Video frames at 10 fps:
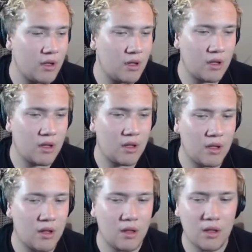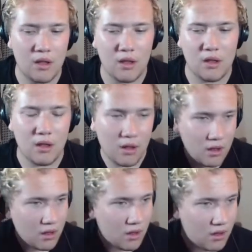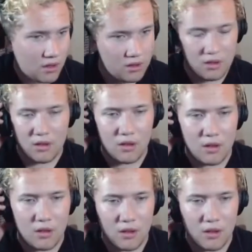Nobody speaks.